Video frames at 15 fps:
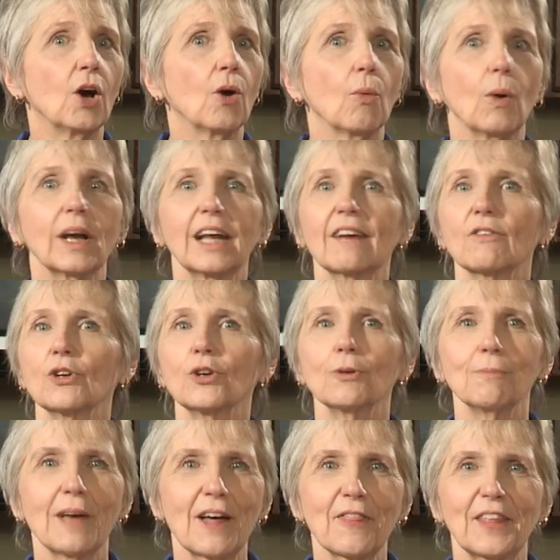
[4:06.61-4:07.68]
Whatever your
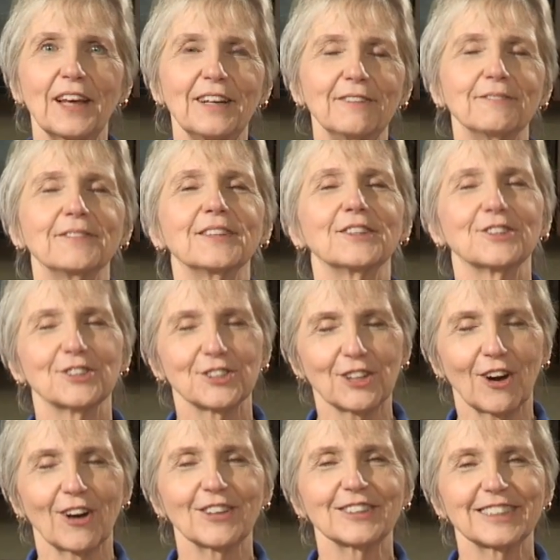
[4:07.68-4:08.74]
method,
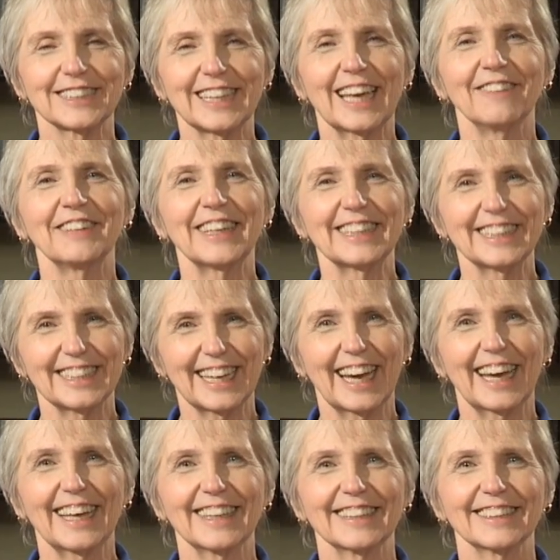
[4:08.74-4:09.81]
start saving
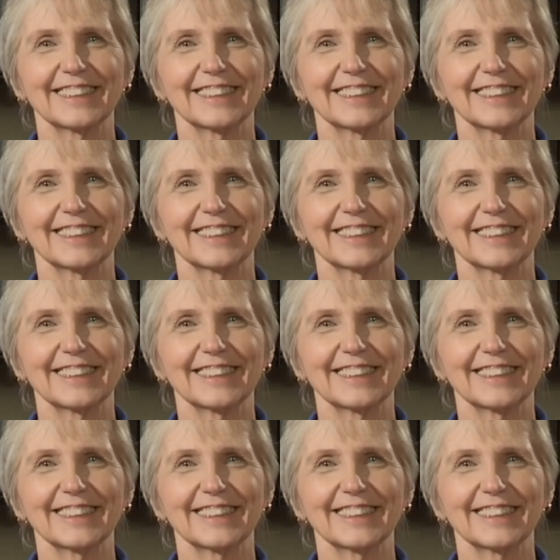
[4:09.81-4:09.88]
today.